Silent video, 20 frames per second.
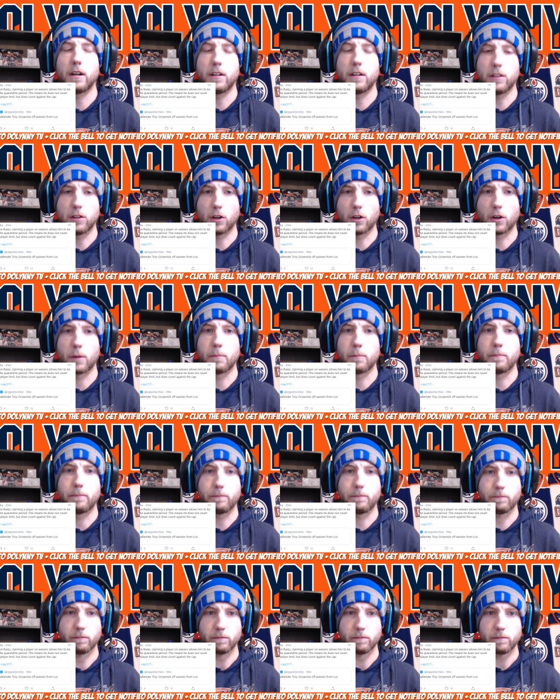term.
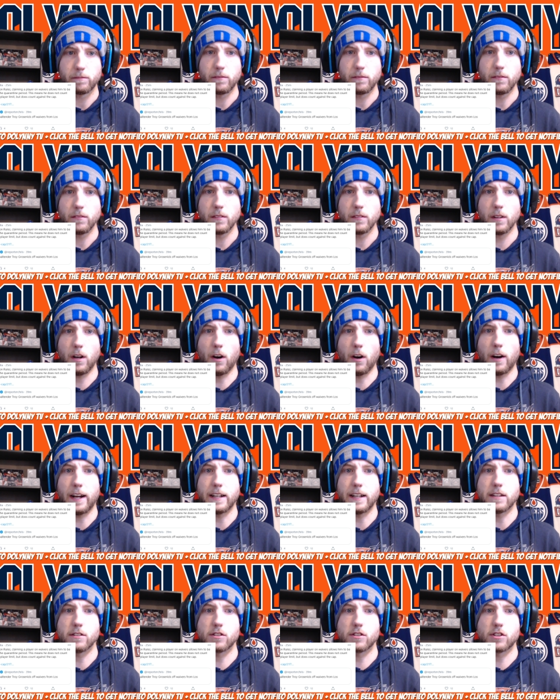All right,
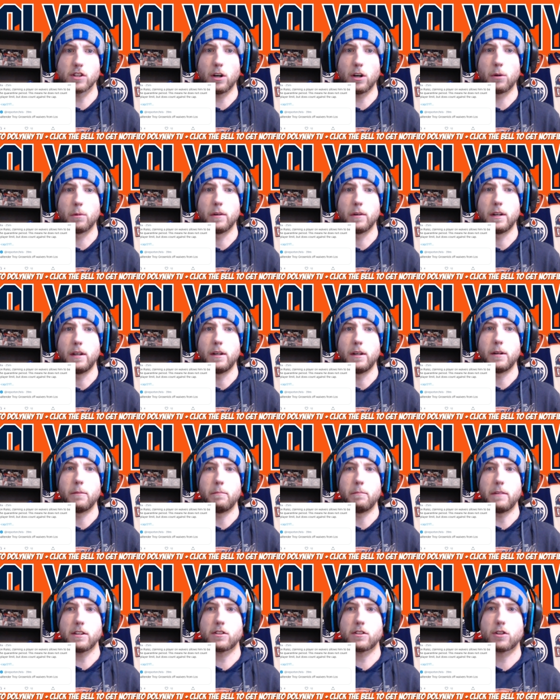so
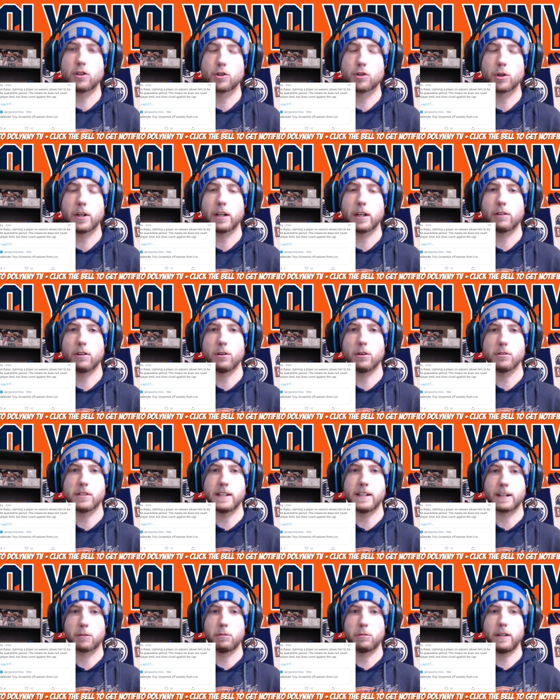Mr. Troy
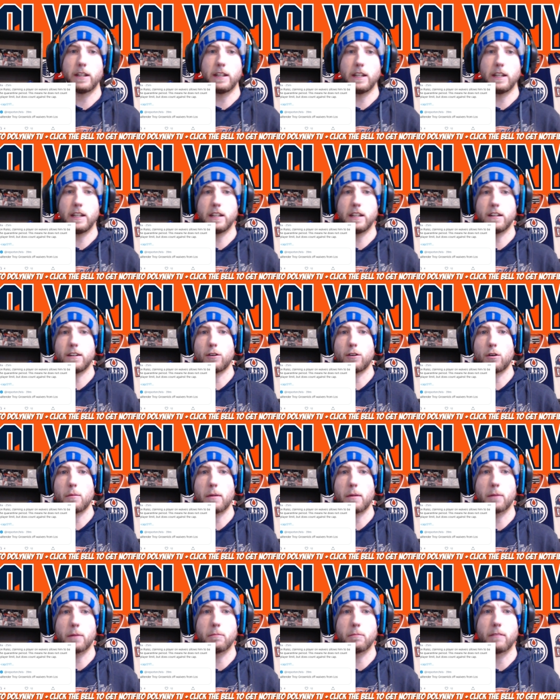Grosenick, what do you need to know
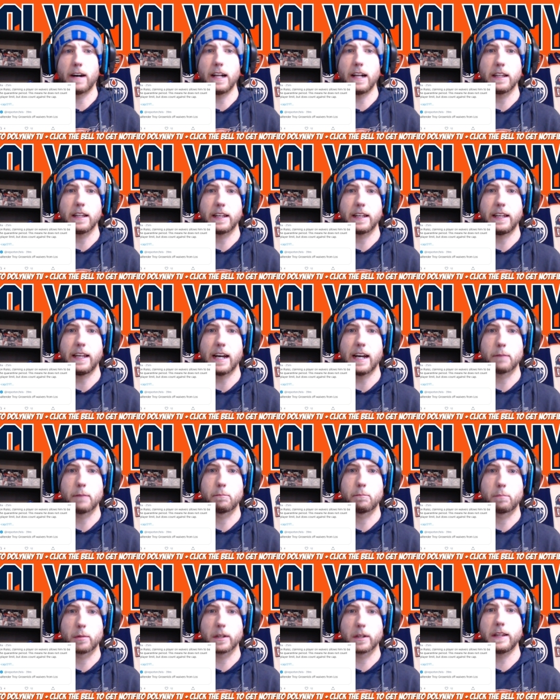about him? Well, he had a
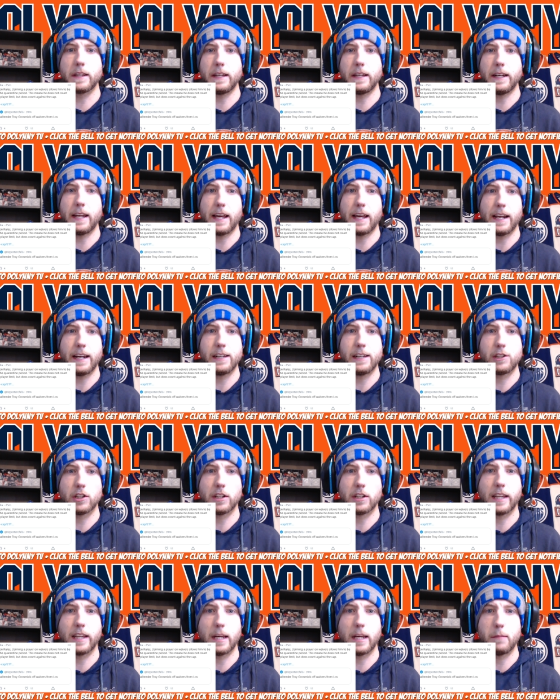brilliant
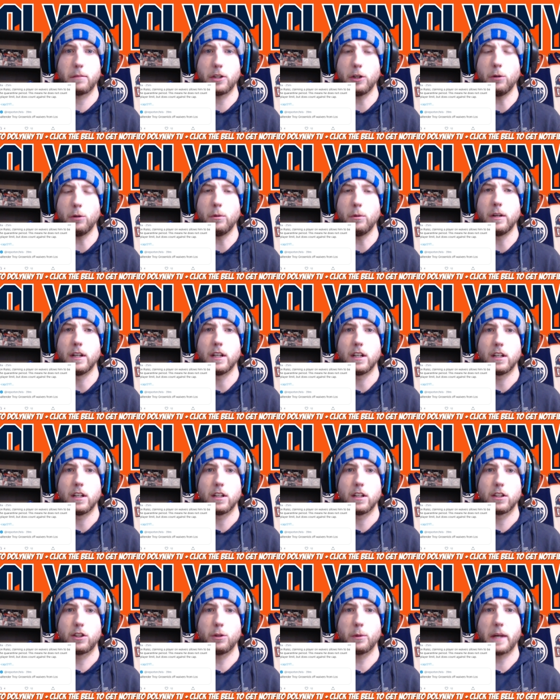NHL debut
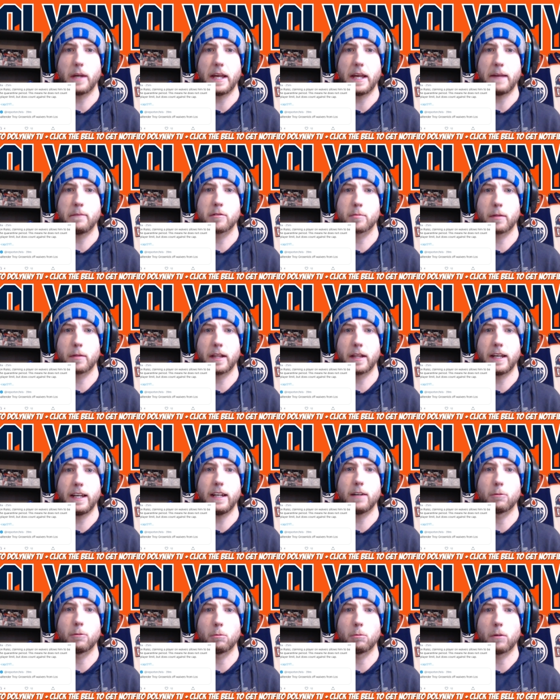two games played,
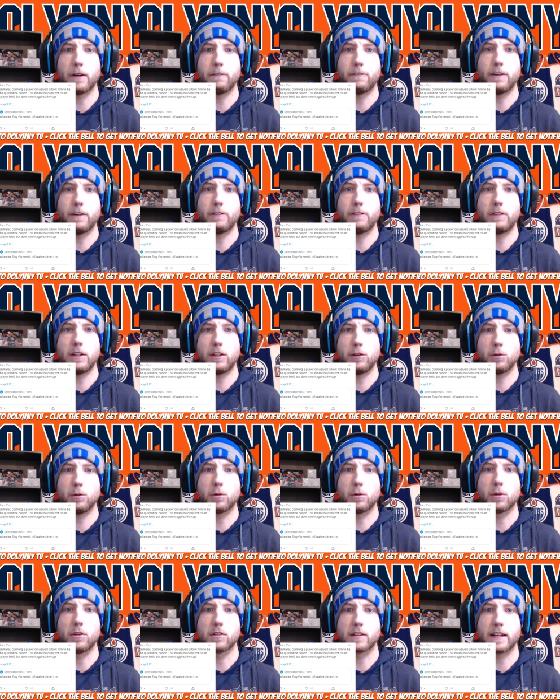a 152
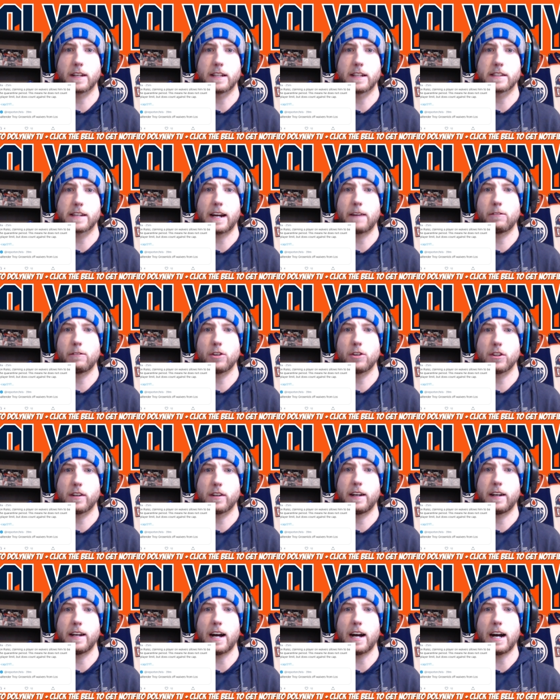goals against average and a
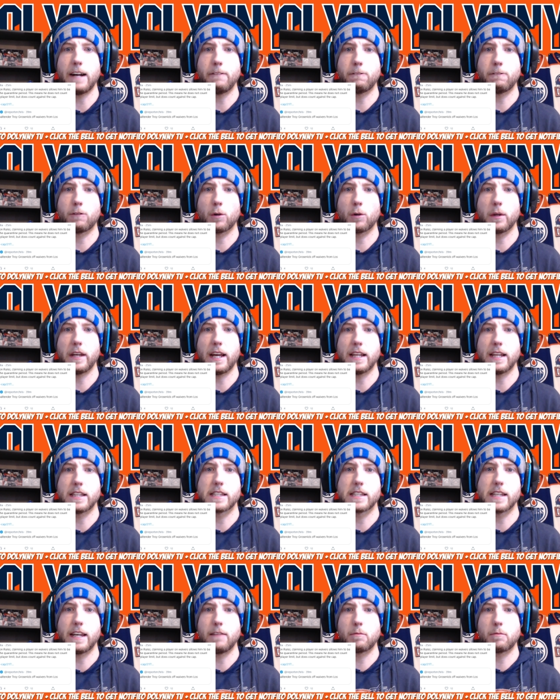948
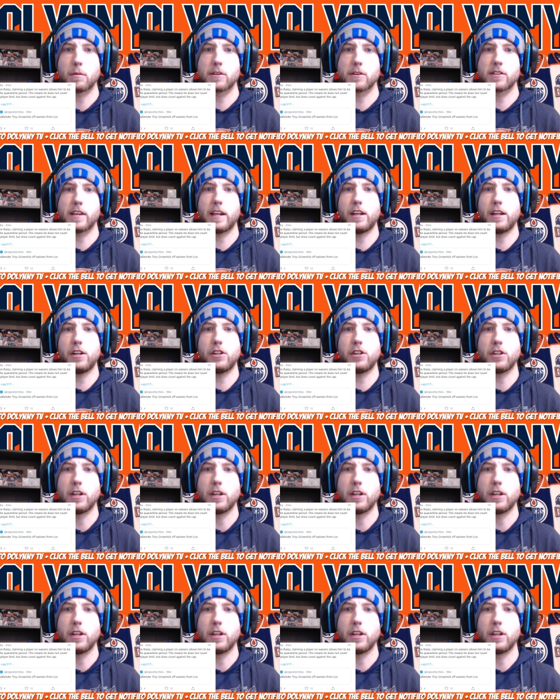save percentage